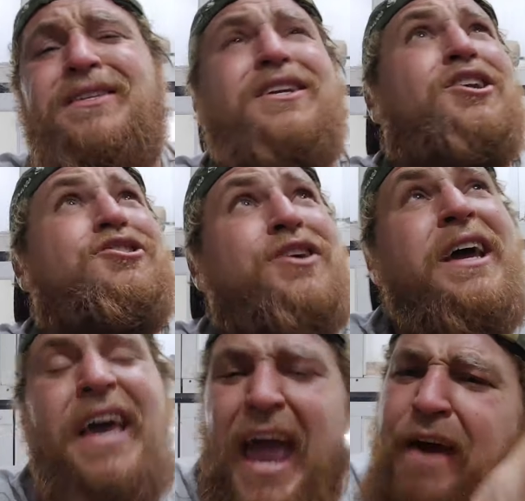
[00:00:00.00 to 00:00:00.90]
this enclosure,
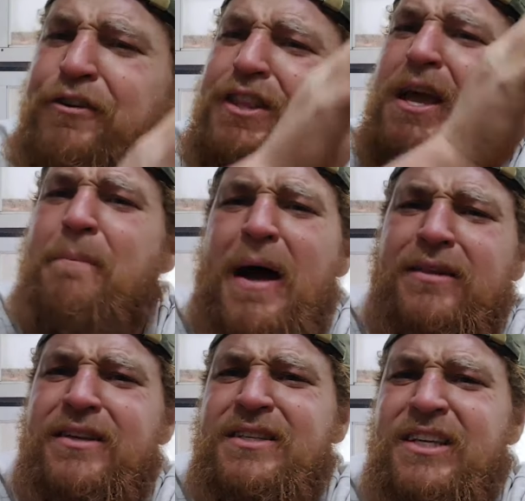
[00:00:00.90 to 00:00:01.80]
everything
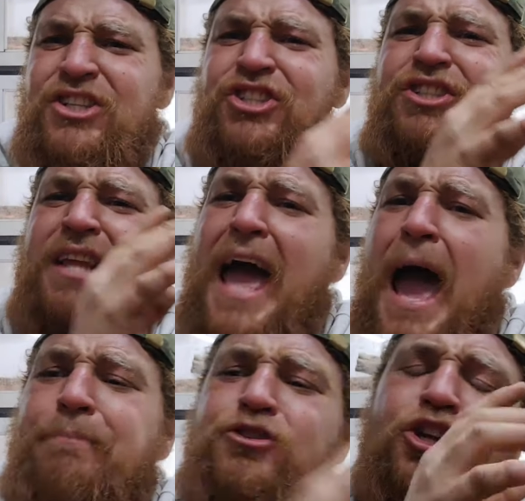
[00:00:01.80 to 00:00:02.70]
about this is just
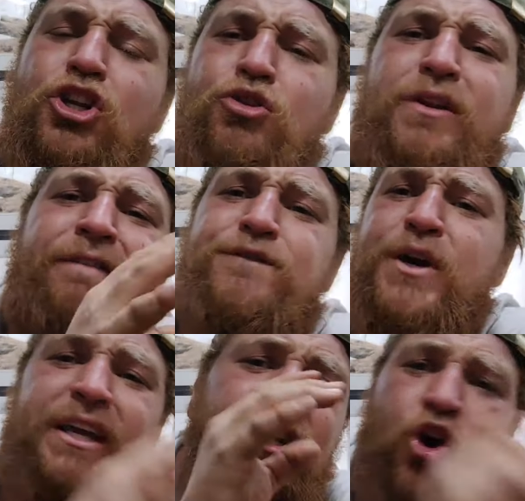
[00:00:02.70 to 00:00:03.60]
absolutely
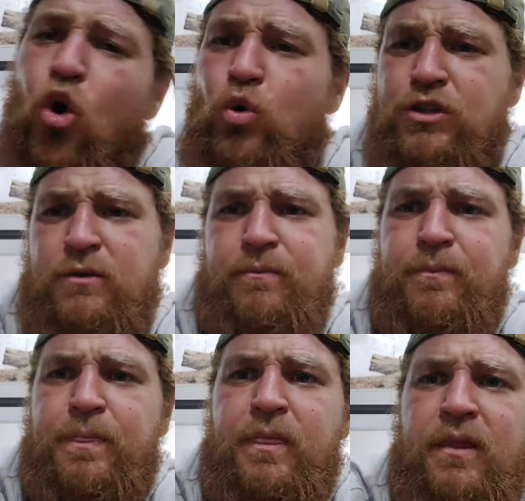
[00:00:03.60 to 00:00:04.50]
freaking awesome.
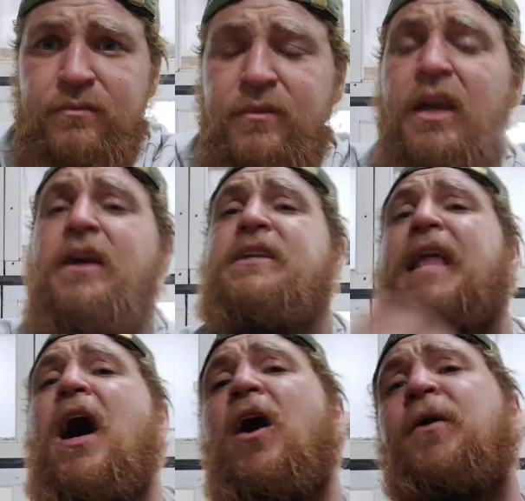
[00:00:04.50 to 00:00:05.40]

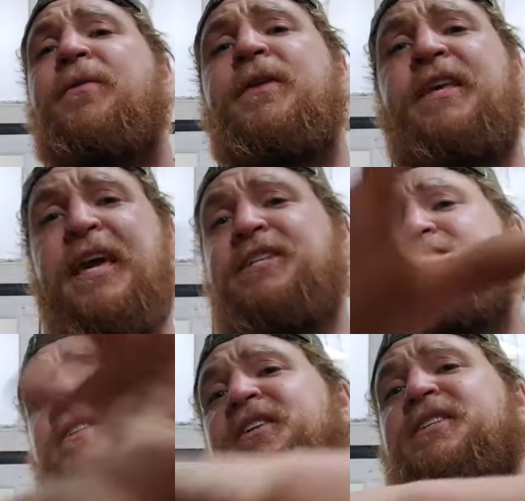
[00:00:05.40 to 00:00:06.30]
Now,
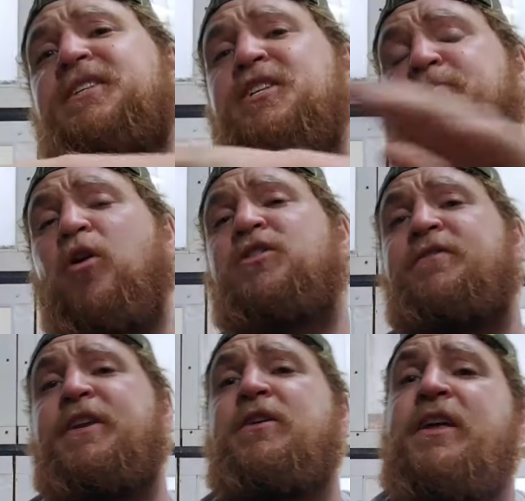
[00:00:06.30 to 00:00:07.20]
yes, this is a sponsored
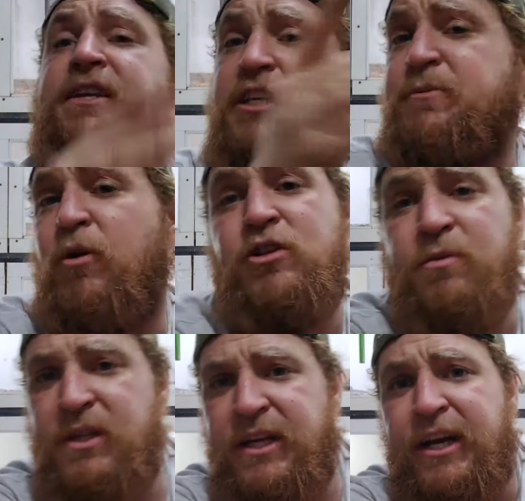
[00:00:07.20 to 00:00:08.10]
video that did sponsor
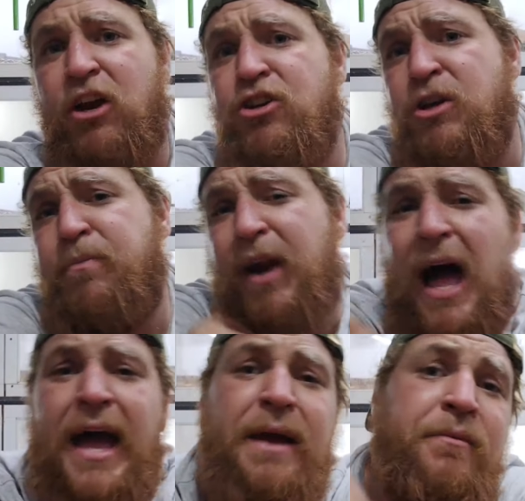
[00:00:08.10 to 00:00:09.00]
me the enclosure, but
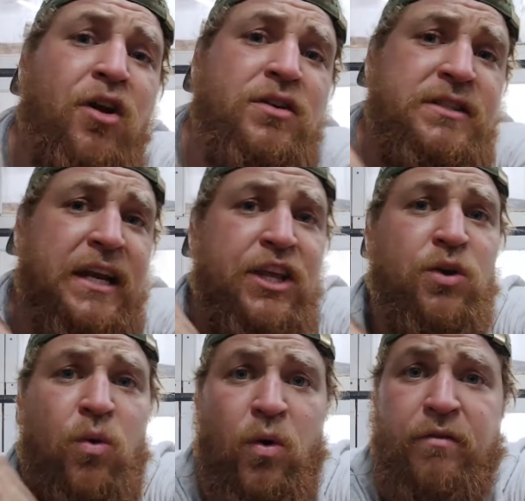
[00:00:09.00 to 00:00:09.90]
I am not telling
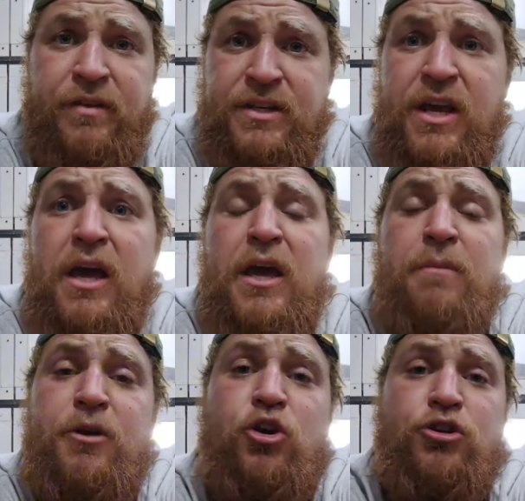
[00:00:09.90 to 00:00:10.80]
you all of this
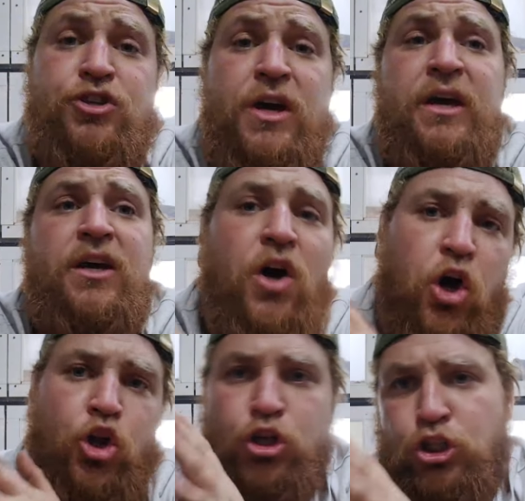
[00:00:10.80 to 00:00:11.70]
because,
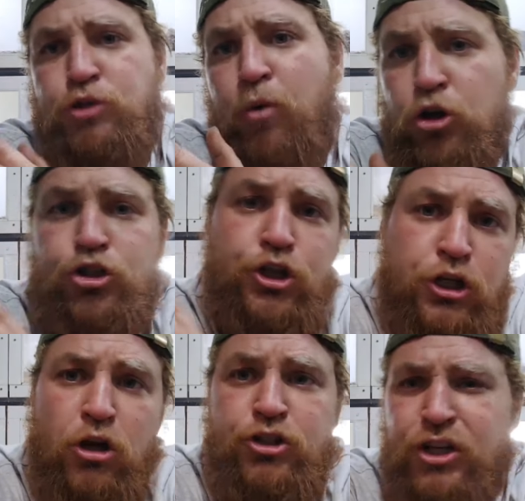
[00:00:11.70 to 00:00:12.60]
oh, it's a sponsored
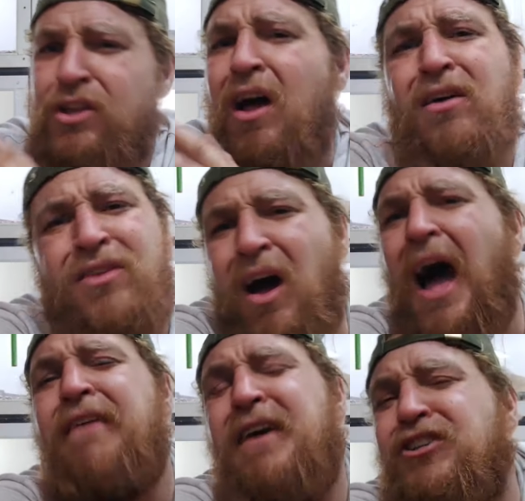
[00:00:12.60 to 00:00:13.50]
enclosure. No,
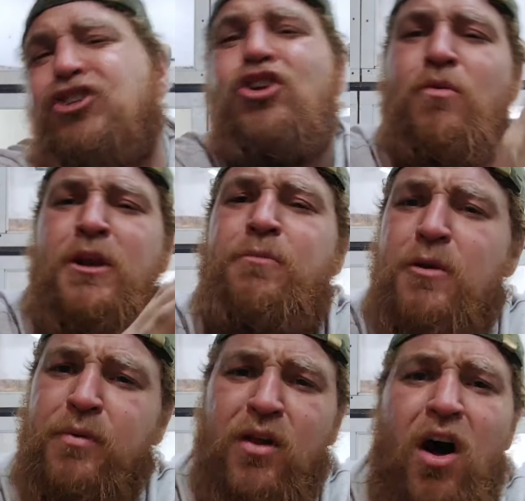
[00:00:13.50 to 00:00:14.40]
I've had so many
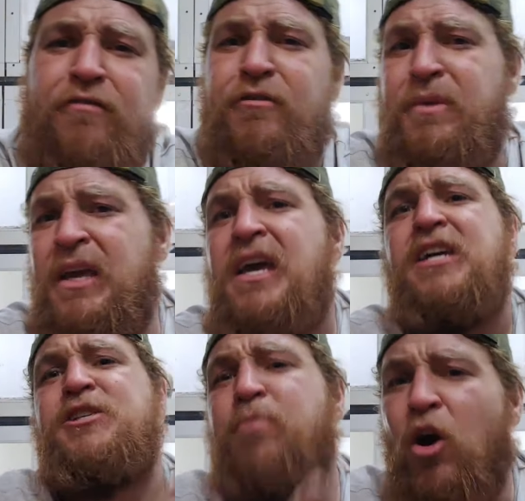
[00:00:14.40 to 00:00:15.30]
people offer me
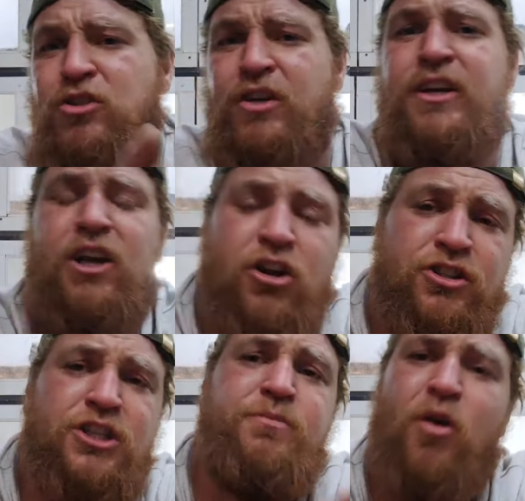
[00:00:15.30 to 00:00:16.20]
sponsored
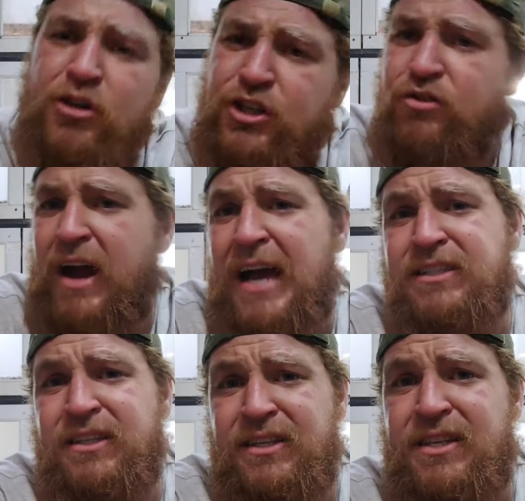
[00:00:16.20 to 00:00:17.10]
enclosures, sponsored
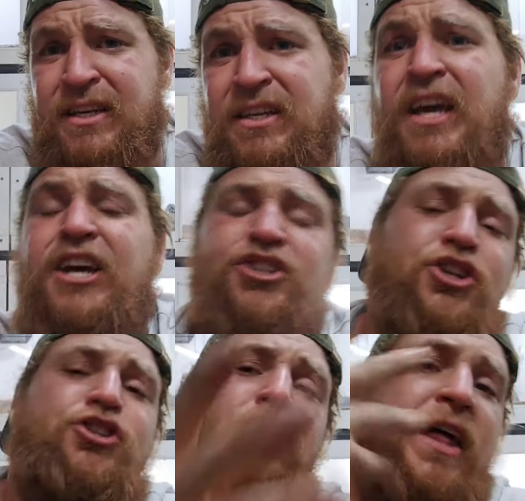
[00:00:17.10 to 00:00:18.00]
racks, and these things
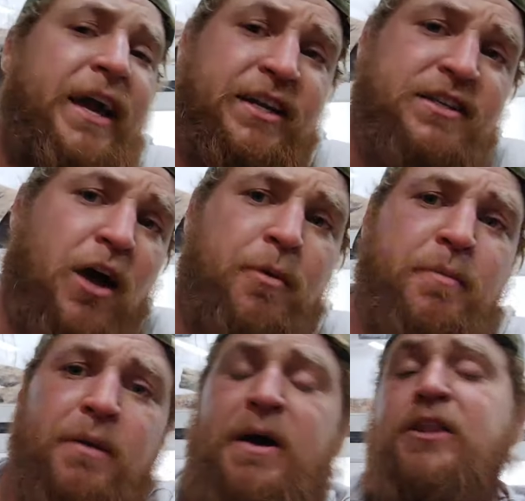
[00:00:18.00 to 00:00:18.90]
just so I can tell
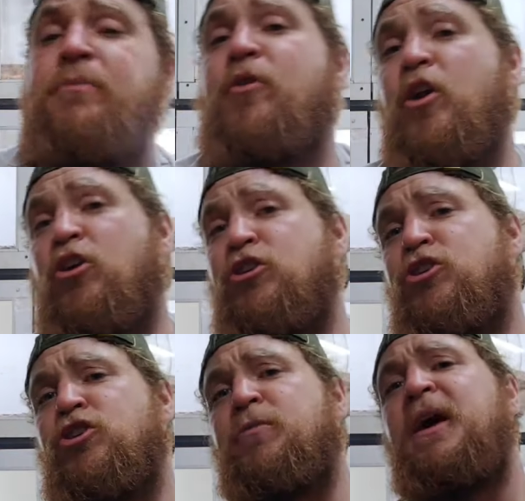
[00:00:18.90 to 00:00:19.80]
people about the product on
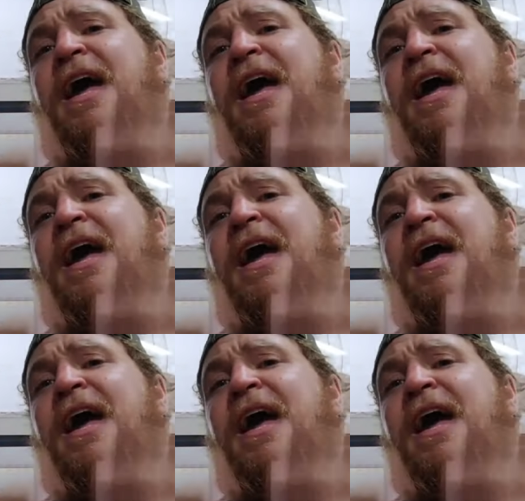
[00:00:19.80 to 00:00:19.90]
YouTube.